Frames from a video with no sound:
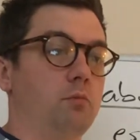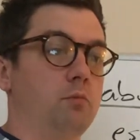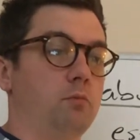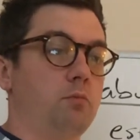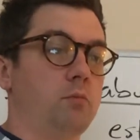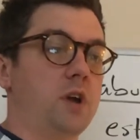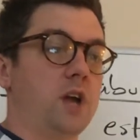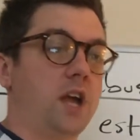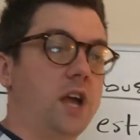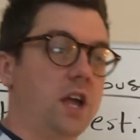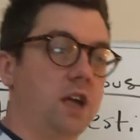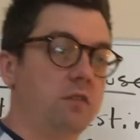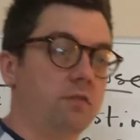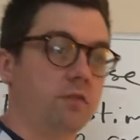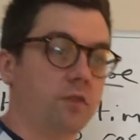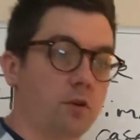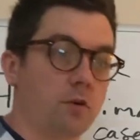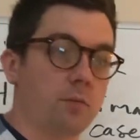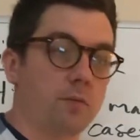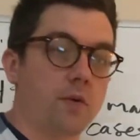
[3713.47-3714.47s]

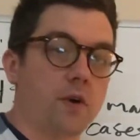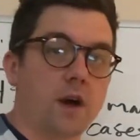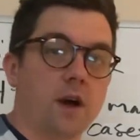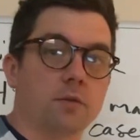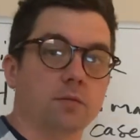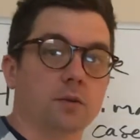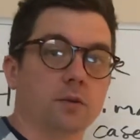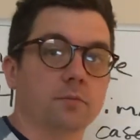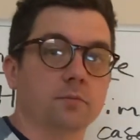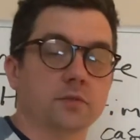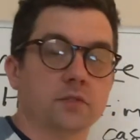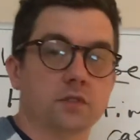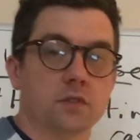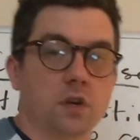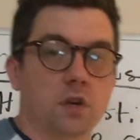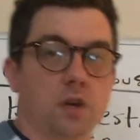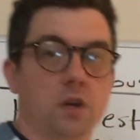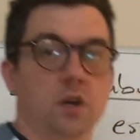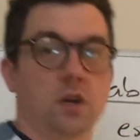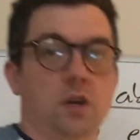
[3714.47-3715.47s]
behavioral problems
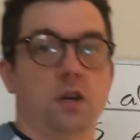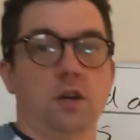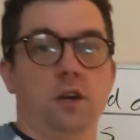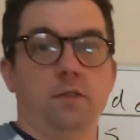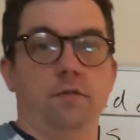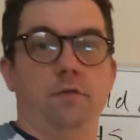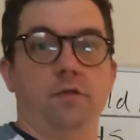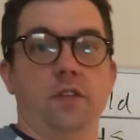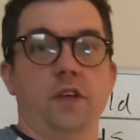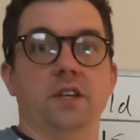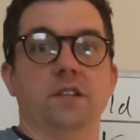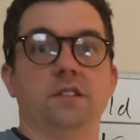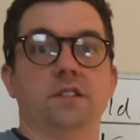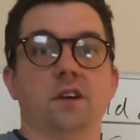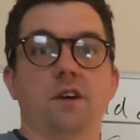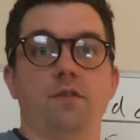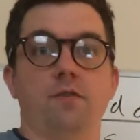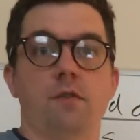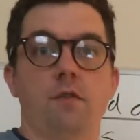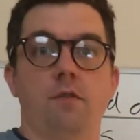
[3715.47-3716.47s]
if they
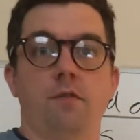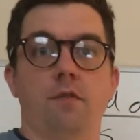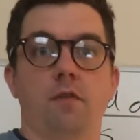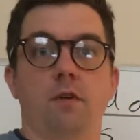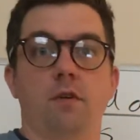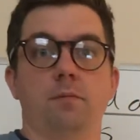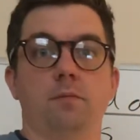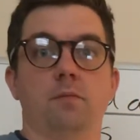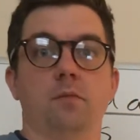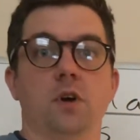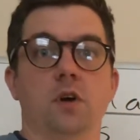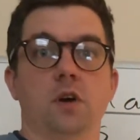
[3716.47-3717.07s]
suffer from,